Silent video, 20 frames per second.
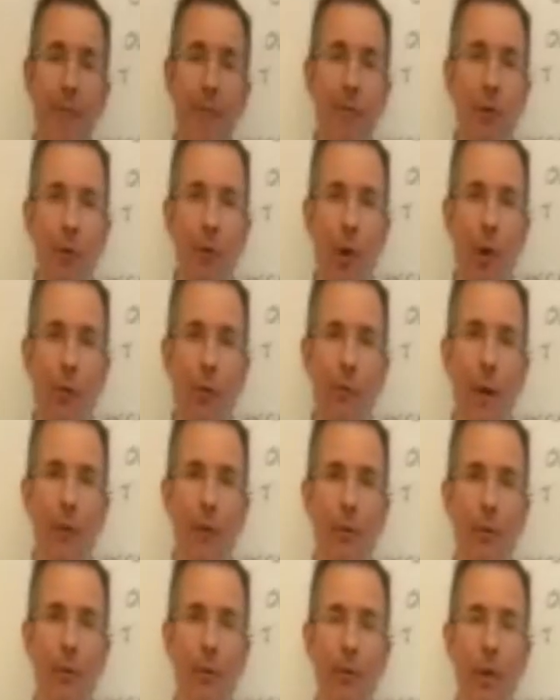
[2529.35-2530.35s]
Every 12
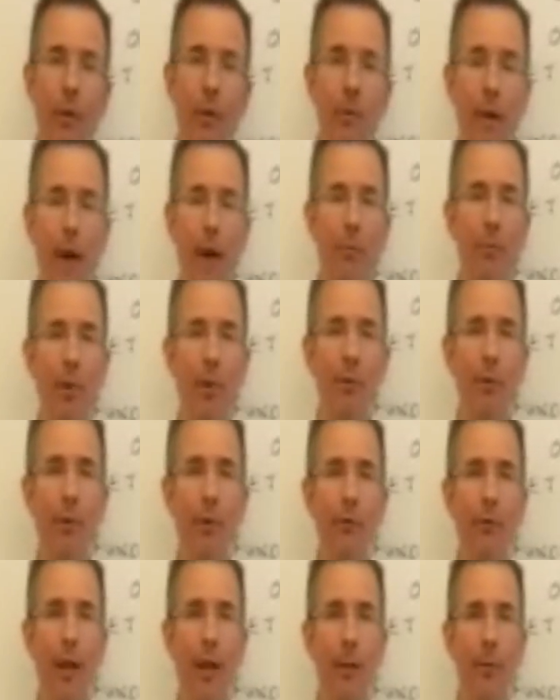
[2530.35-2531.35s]
months, that
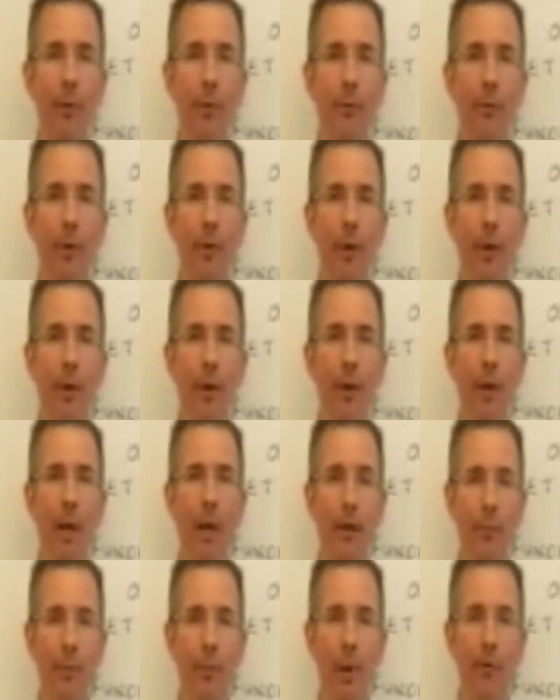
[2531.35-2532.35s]
profit statement
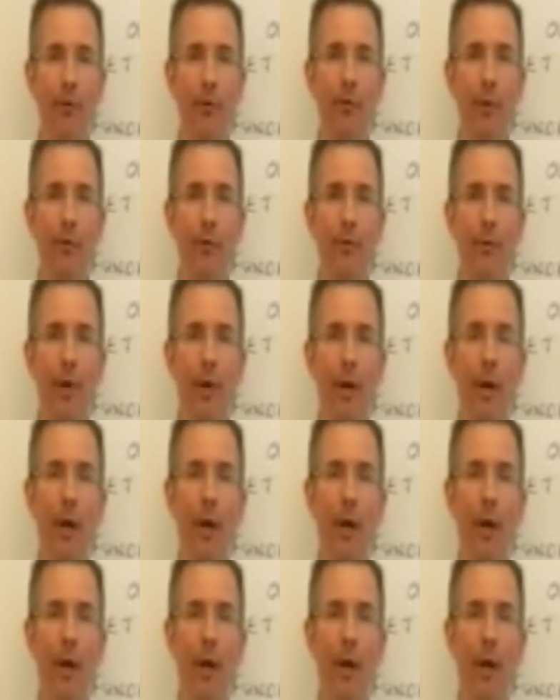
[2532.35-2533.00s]
is positive.